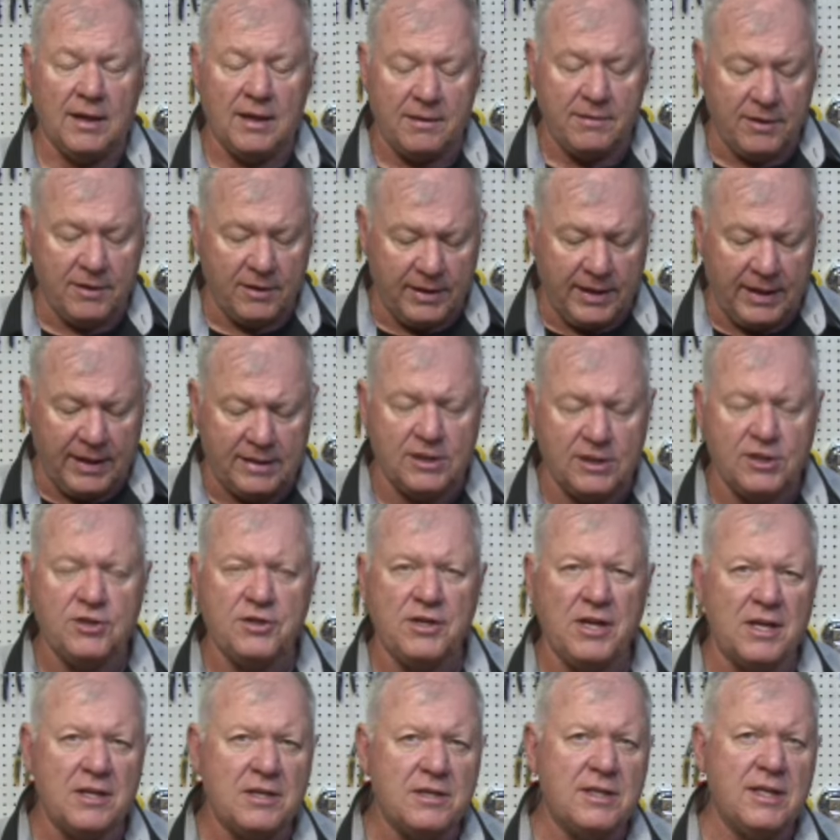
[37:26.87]
There gets
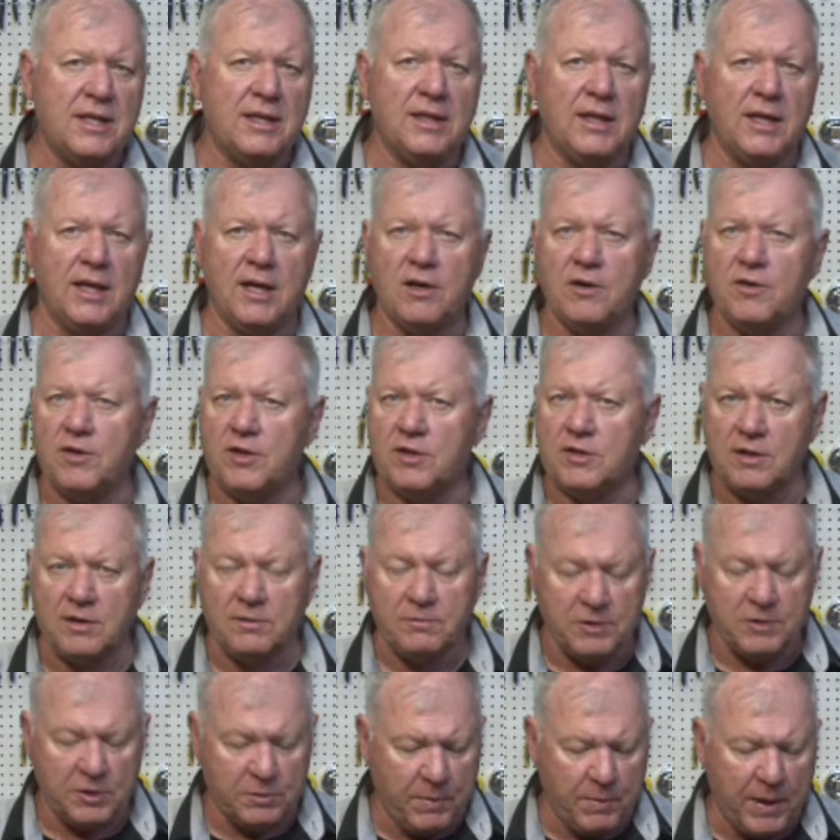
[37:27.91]
dust in there. There's a
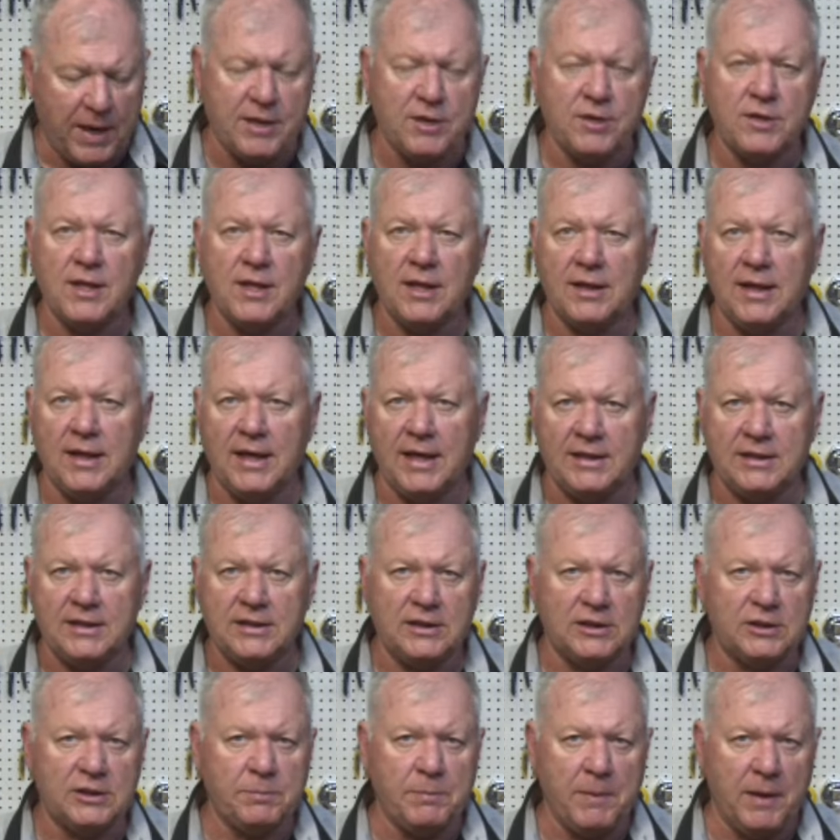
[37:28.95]
spider that likes
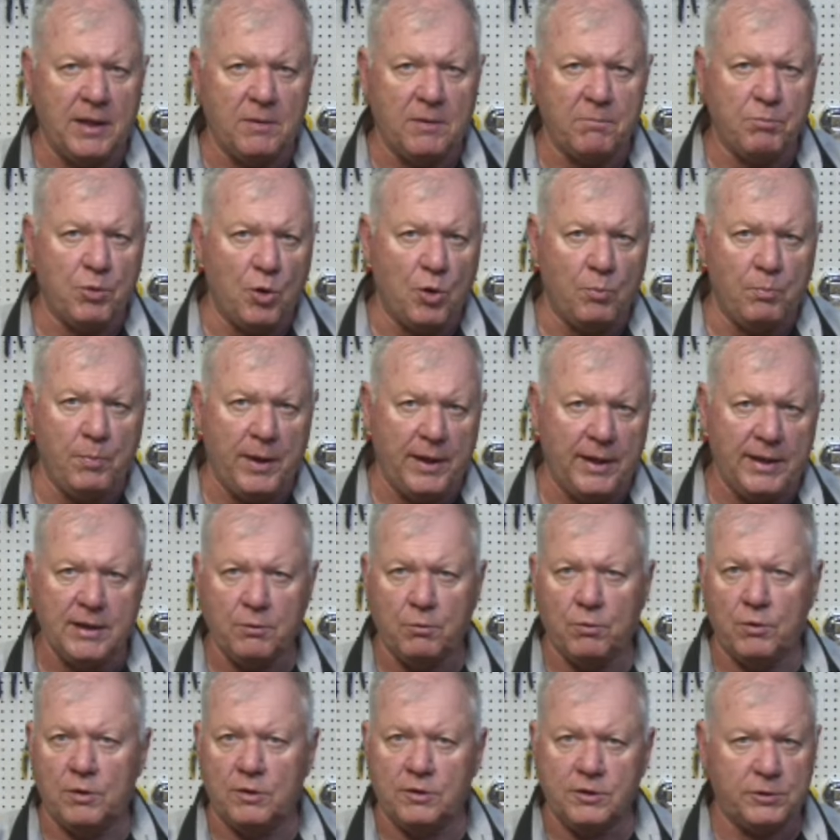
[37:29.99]
the smell of propane. It
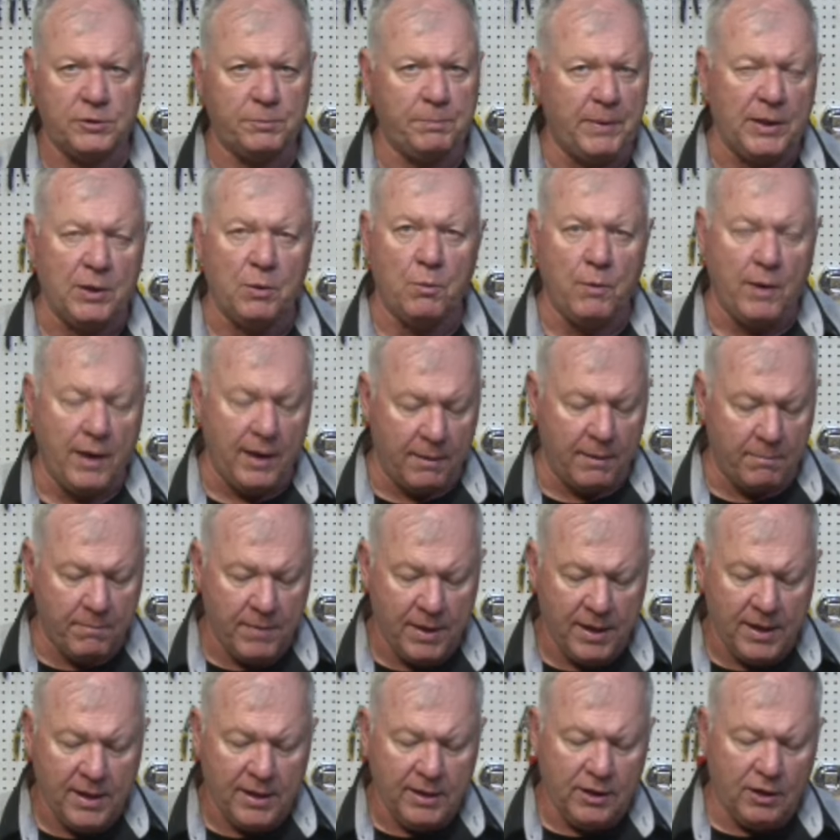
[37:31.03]
will spin a web,
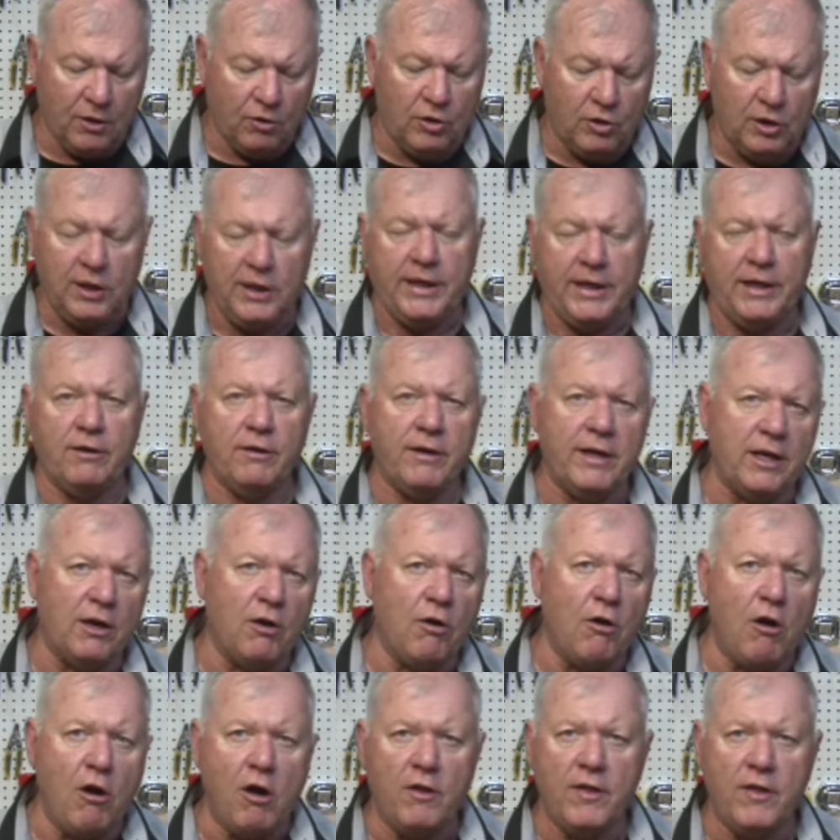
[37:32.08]
clearing
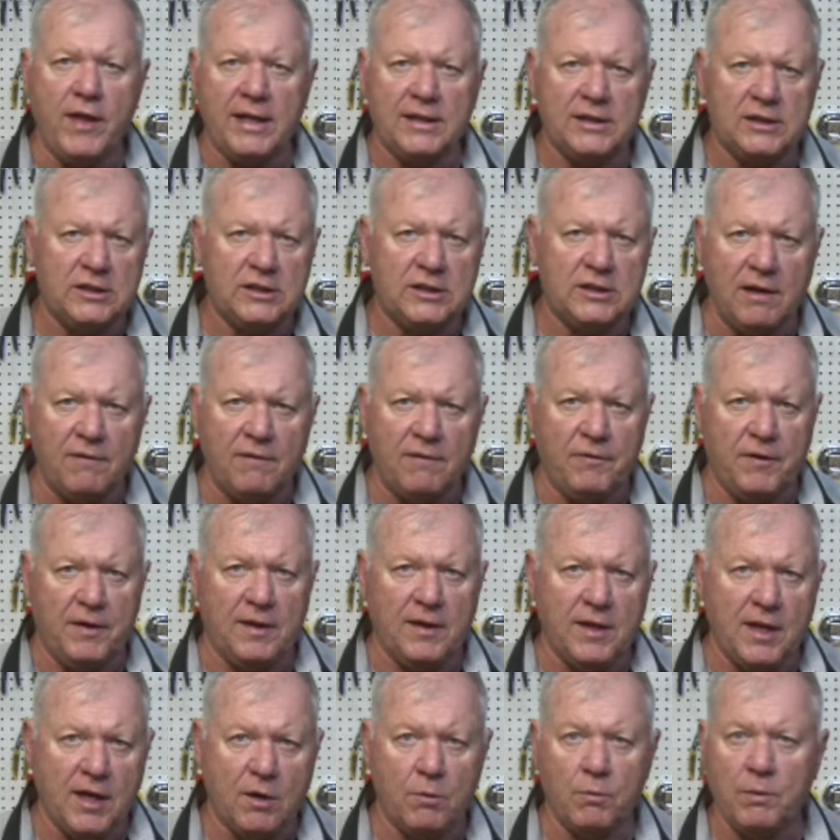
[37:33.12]
all that stuff in
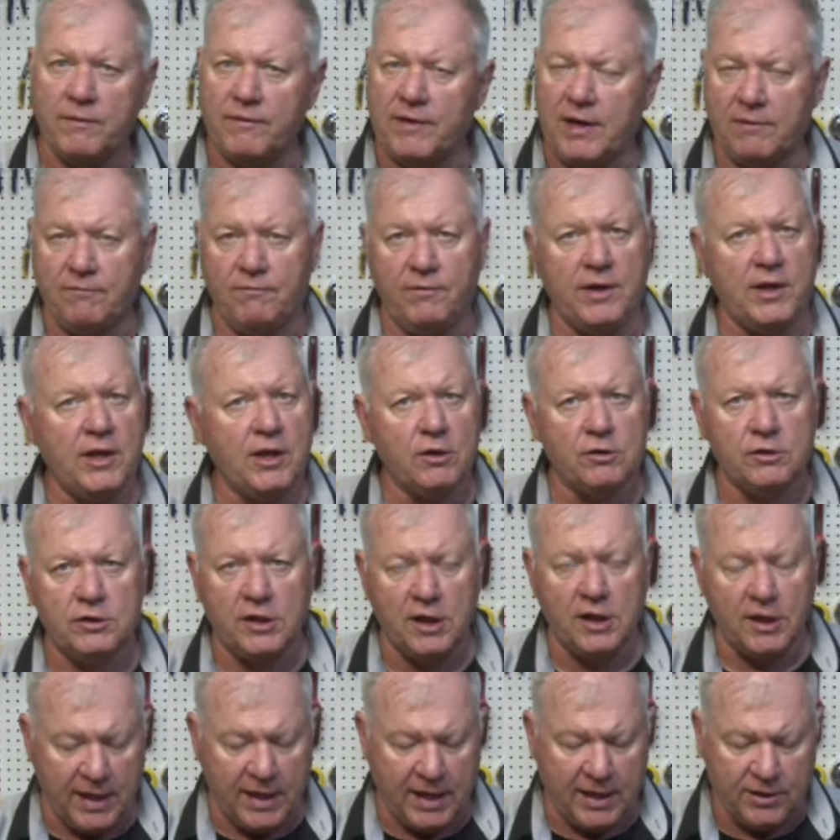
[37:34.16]
there. We've got videos
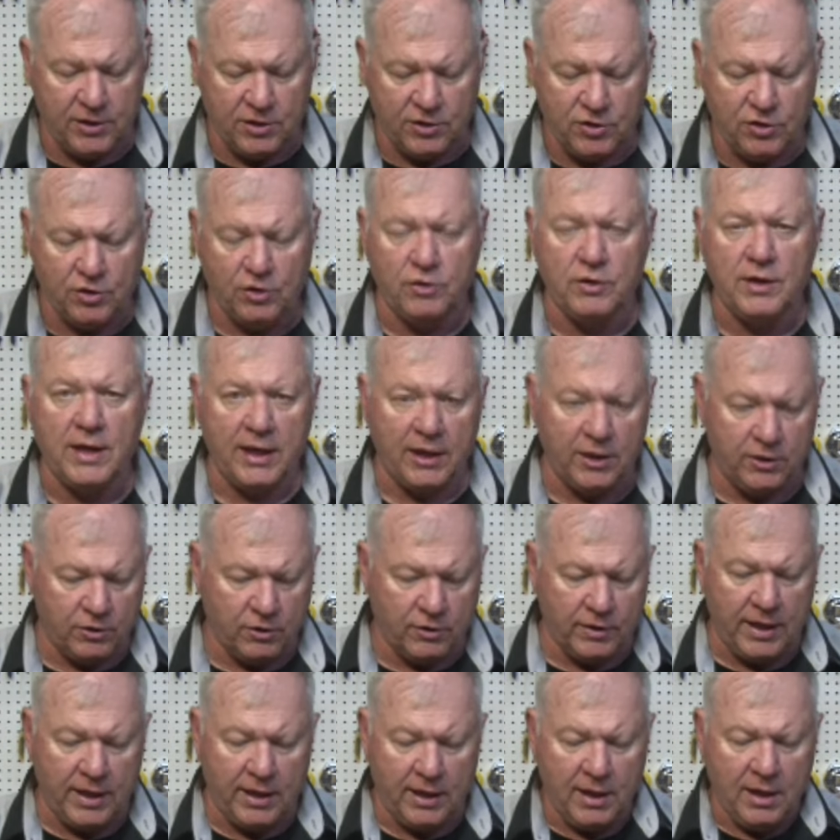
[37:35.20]
on that to show you how to do
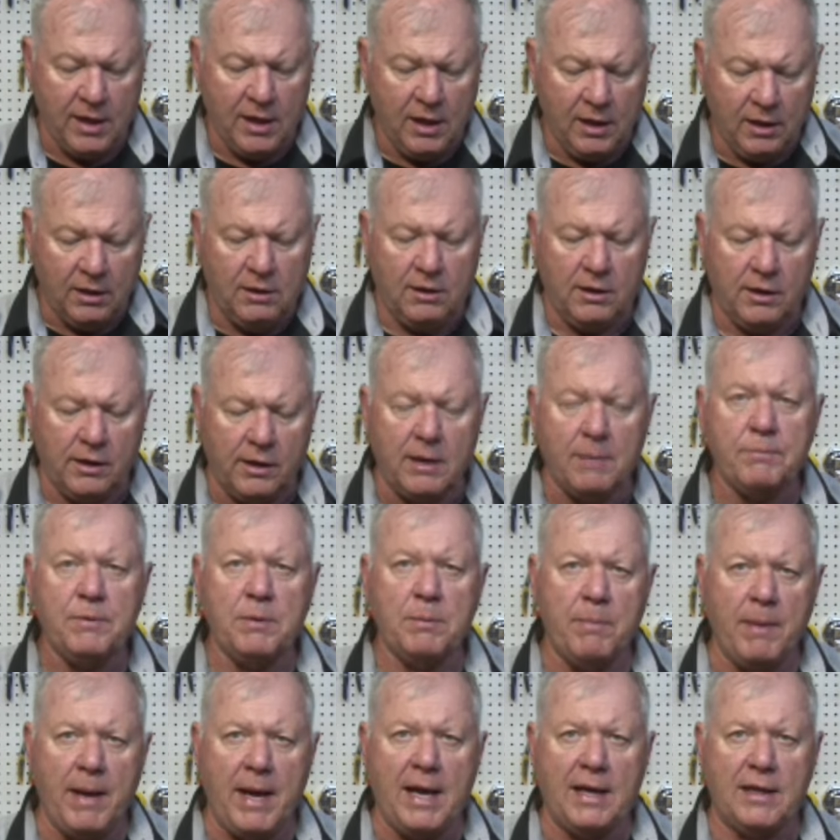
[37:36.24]
that. Clear up the
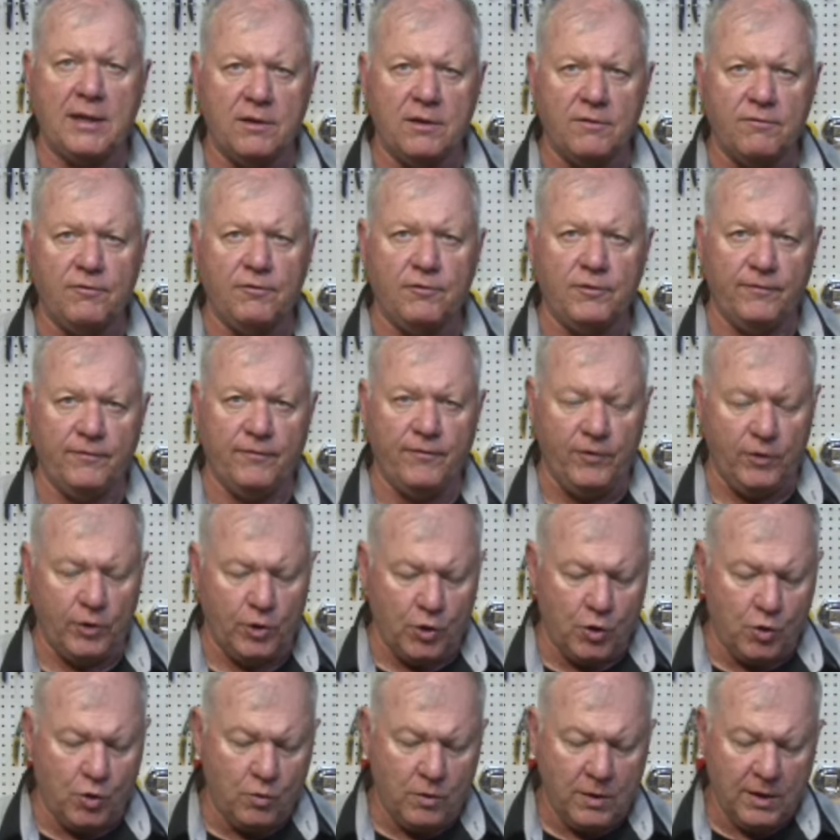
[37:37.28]
back of the
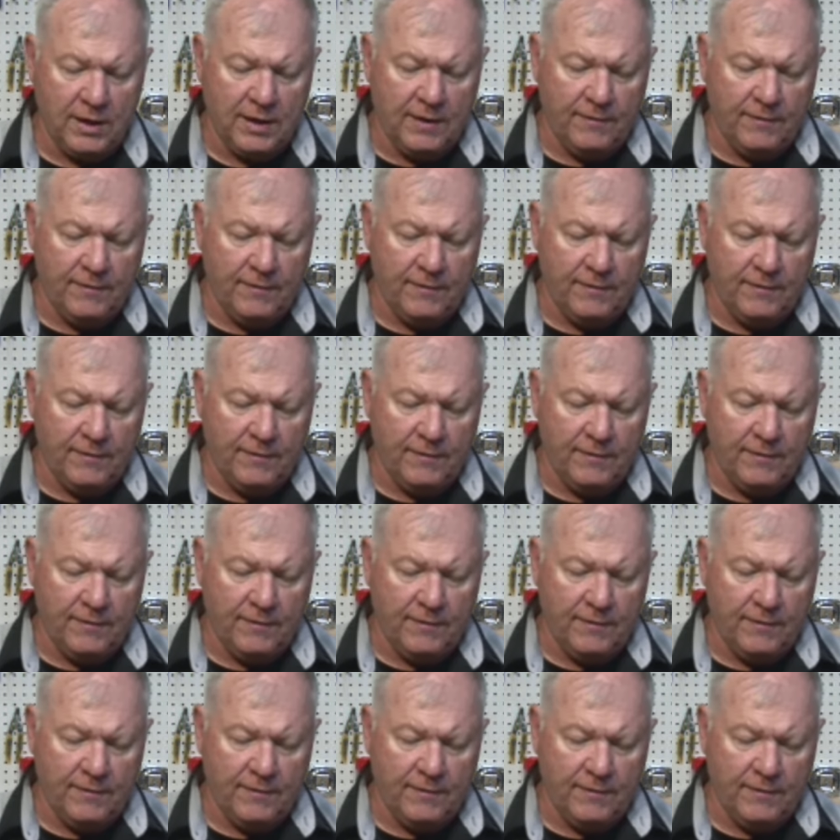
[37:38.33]
flue.